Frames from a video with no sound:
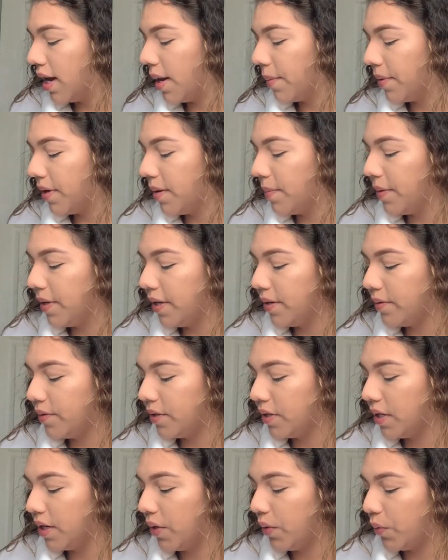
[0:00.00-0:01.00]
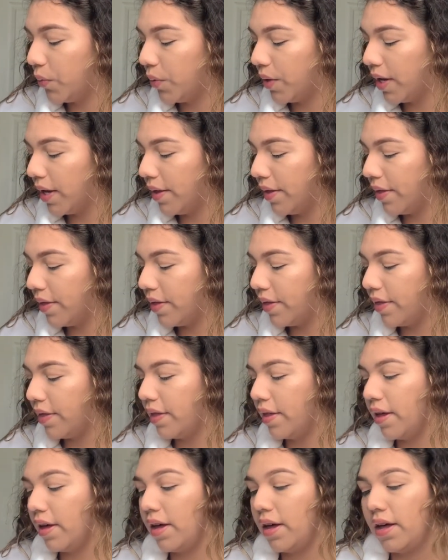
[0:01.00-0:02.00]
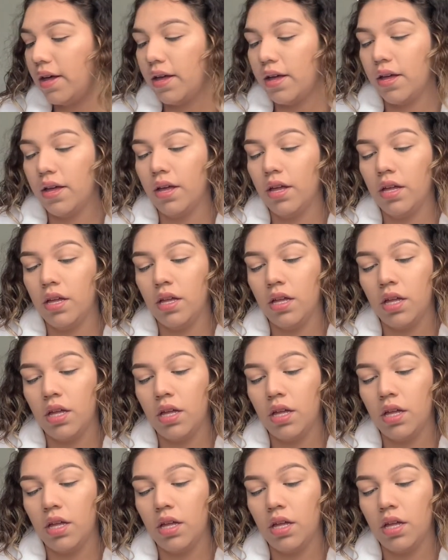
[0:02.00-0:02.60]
I'm gonna be using it with the